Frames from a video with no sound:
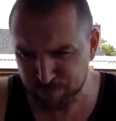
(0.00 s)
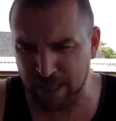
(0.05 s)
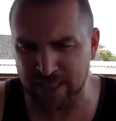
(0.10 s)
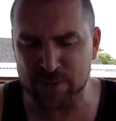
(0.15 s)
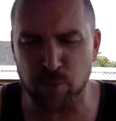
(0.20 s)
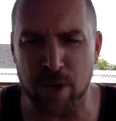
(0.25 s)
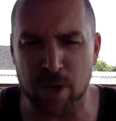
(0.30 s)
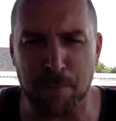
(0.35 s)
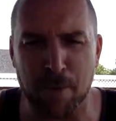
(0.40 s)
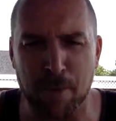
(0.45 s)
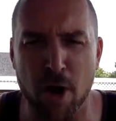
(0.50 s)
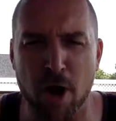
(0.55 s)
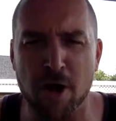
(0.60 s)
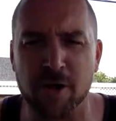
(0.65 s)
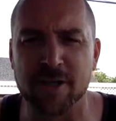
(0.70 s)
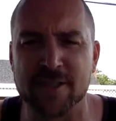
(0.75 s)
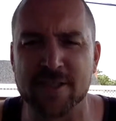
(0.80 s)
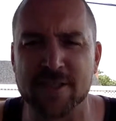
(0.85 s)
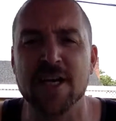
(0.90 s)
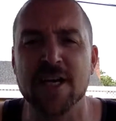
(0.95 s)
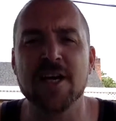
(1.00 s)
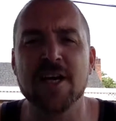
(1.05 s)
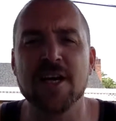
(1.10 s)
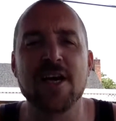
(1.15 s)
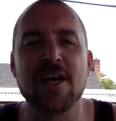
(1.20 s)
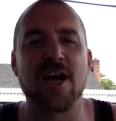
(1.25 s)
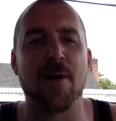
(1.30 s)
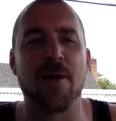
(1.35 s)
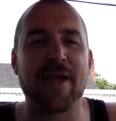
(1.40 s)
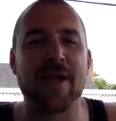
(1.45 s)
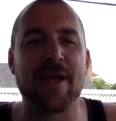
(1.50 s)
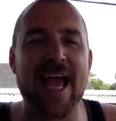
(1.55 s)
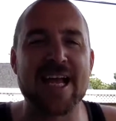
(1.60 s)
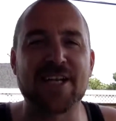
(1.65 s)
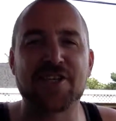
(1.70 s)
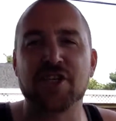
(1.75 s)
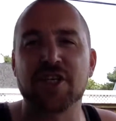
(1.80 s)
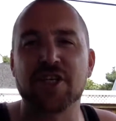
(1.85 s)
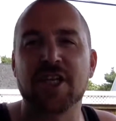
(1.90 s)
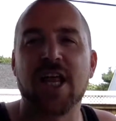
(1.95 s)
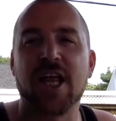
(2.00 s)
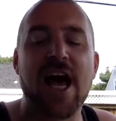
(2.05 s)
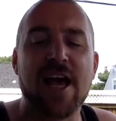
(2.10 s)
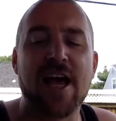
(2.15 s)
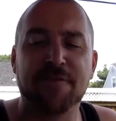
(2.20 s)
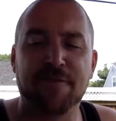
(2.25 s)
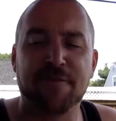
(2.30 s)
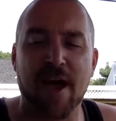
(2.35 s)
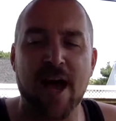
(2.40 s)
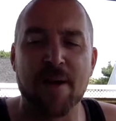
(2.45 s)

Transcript: That's where Paul is coming at you live.